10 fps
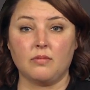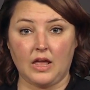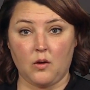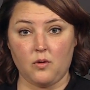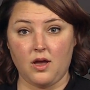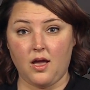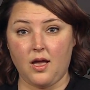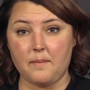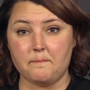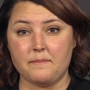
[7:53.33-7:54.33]
Well, you can use
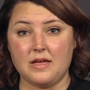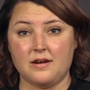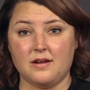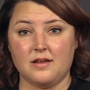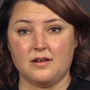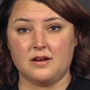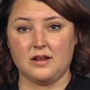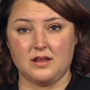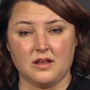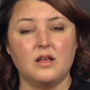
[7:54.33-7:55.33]
paid
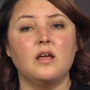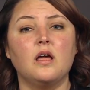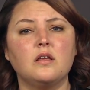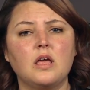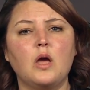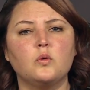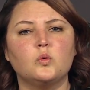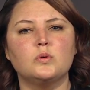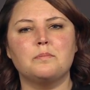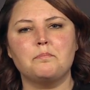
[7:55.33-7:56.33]
programs like
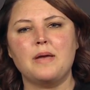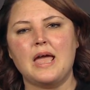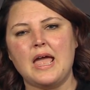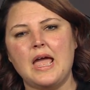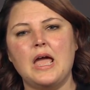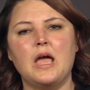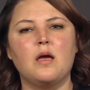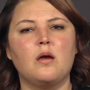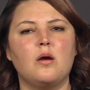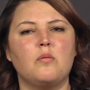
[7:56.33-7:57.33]
Photoshop Elements or
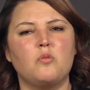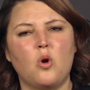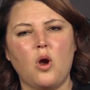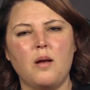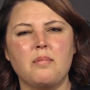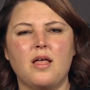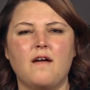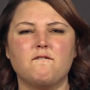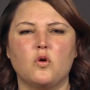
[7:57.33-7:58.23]
Photoshop Lightroom,